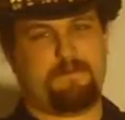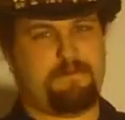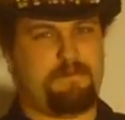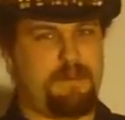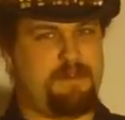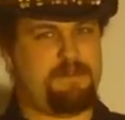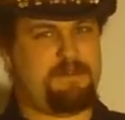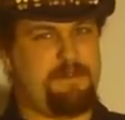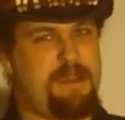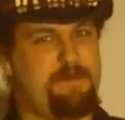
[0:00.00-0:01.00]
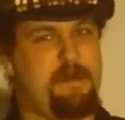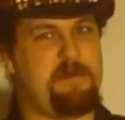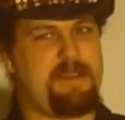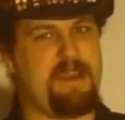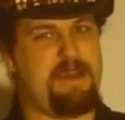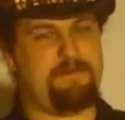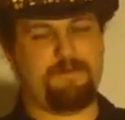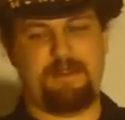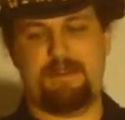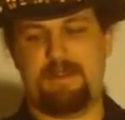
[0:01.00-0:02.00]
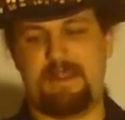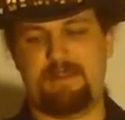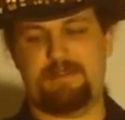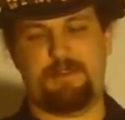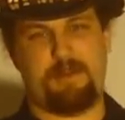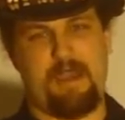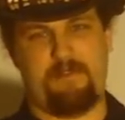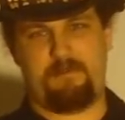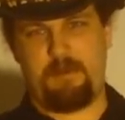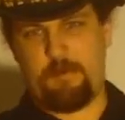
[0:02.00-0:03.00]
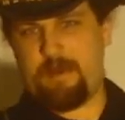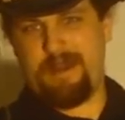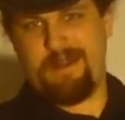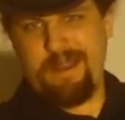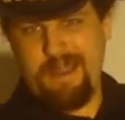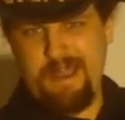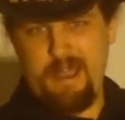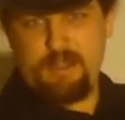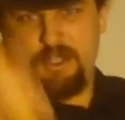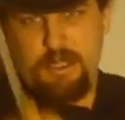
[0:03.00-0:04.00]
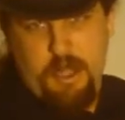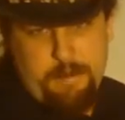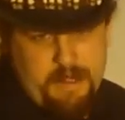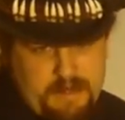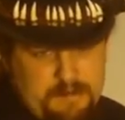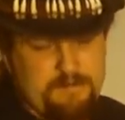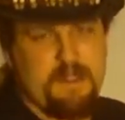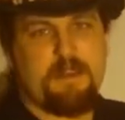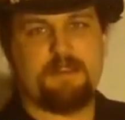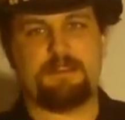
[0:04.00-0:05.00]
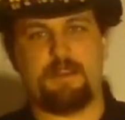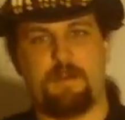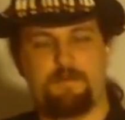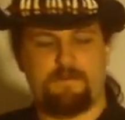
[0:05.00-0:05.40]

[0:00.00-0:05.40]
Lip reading: Because to make a proper cut, we need to have proper edge alignment. So,